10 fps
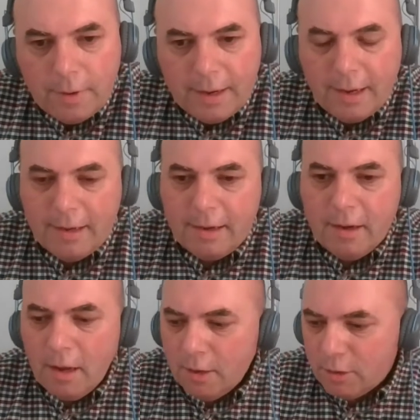Right,
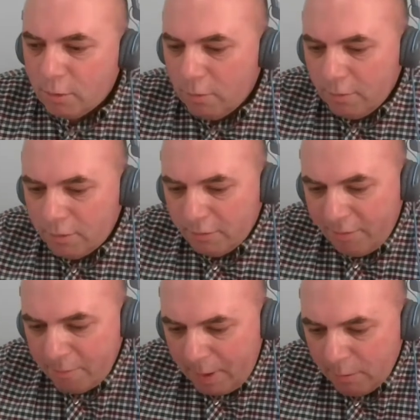and so
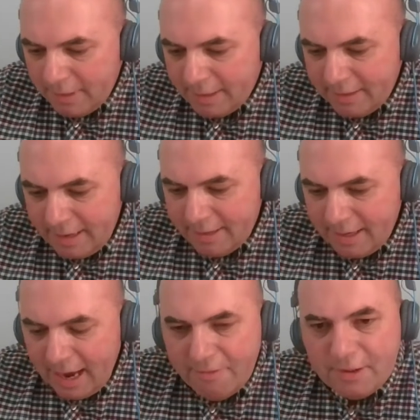from building it then
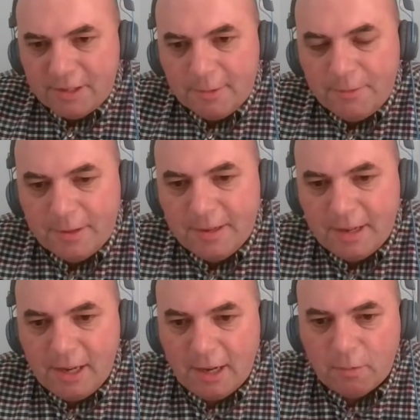to having something
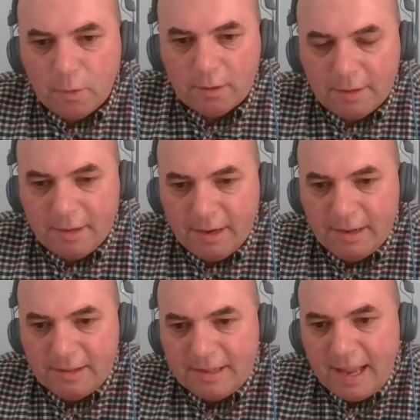that you could work with,
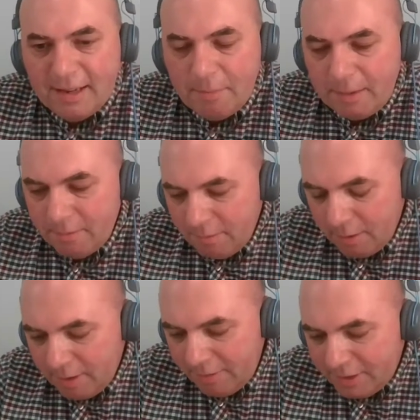and in the test,
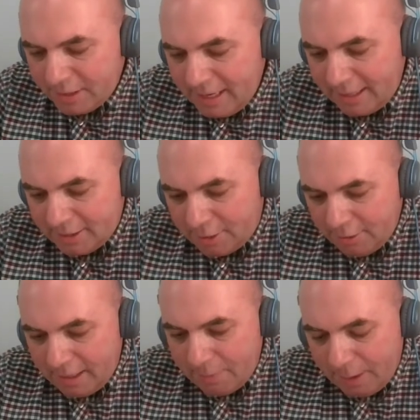even just take us
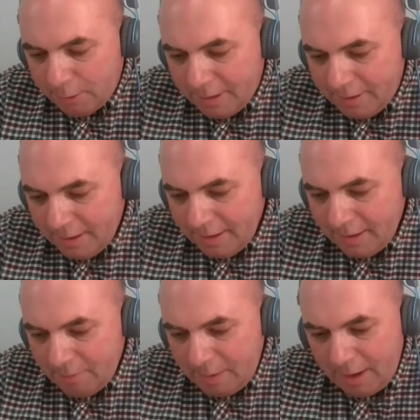through in the building,
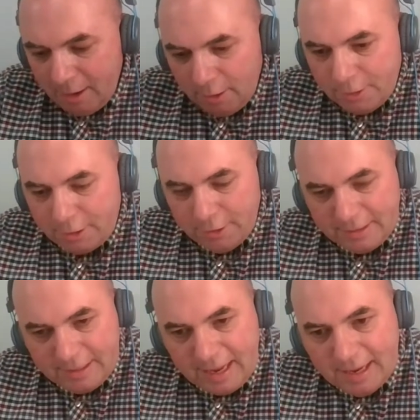maybe how long it
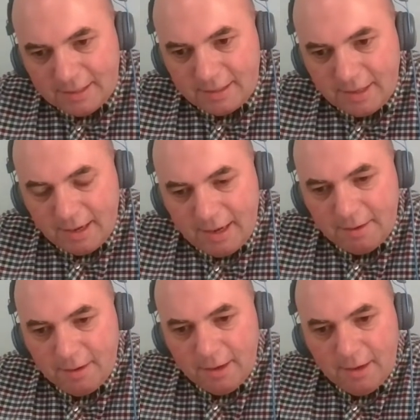took to test, and
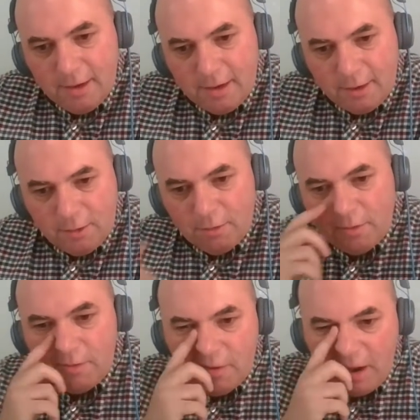then
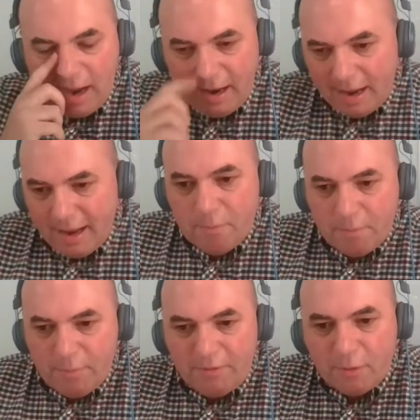and
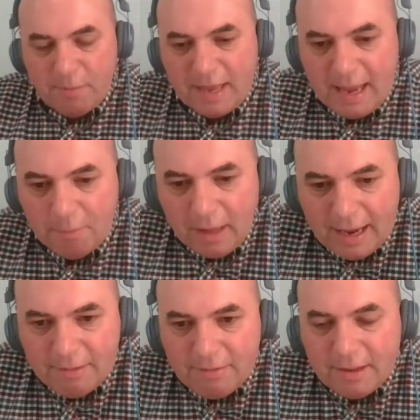then before it became
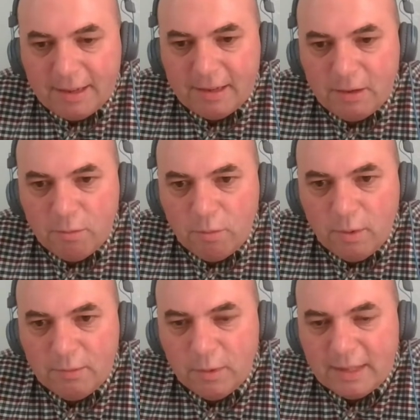live, if you like,
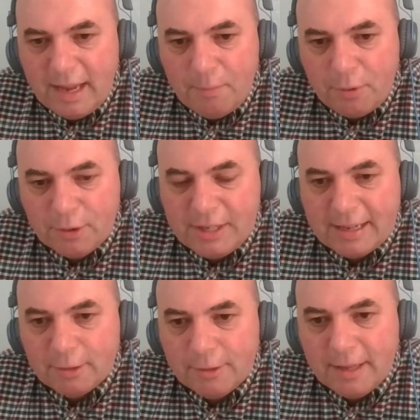what did that
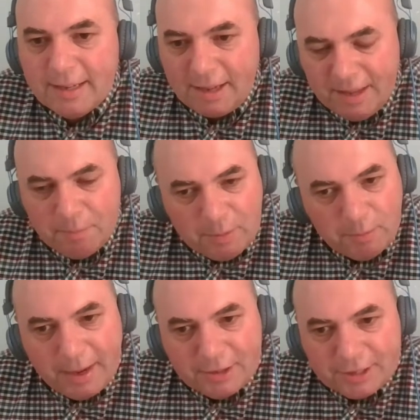project look like? Because I think
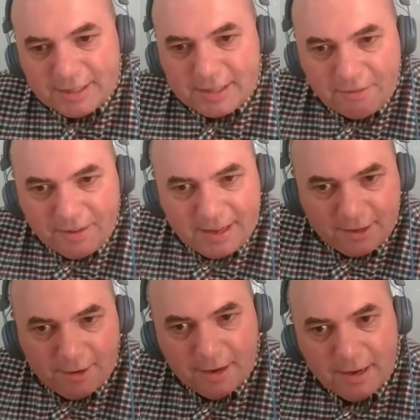people would be interested to
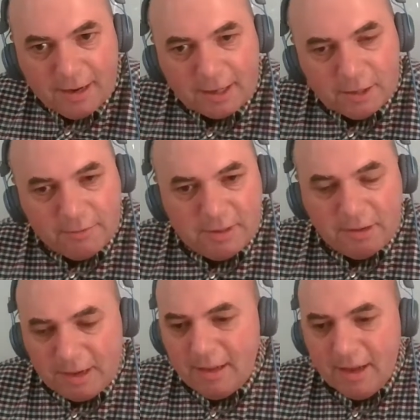find out, because
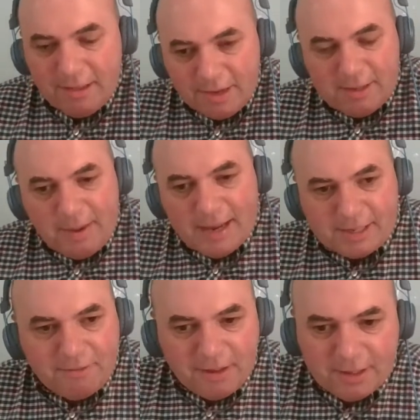obviously the reason I'm
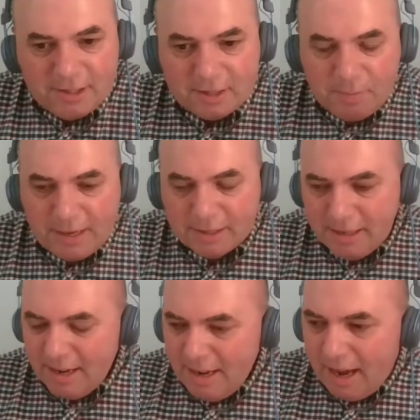asking Phil is just
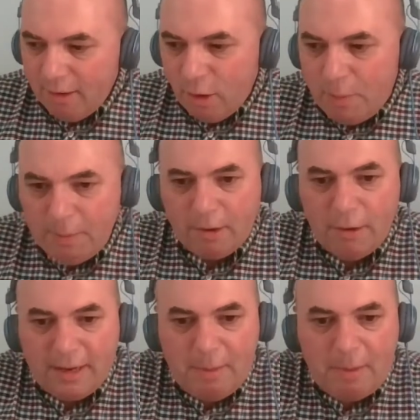because a lot of people are
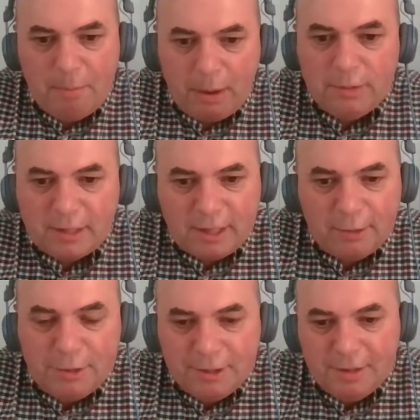looking to maybe build a
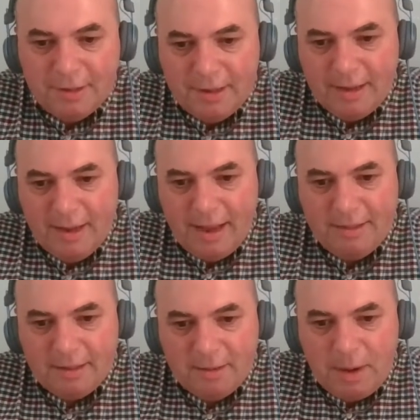solution,
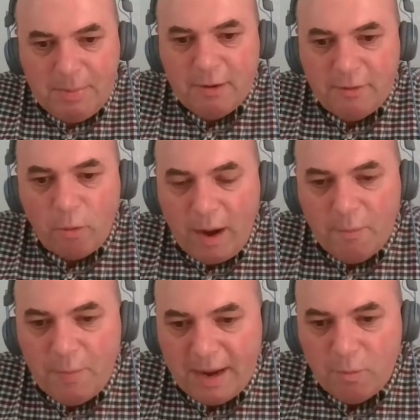and they may be
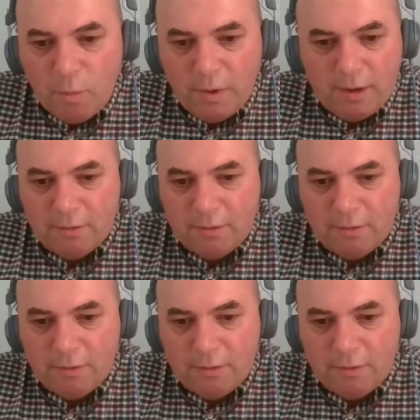overwhelmed by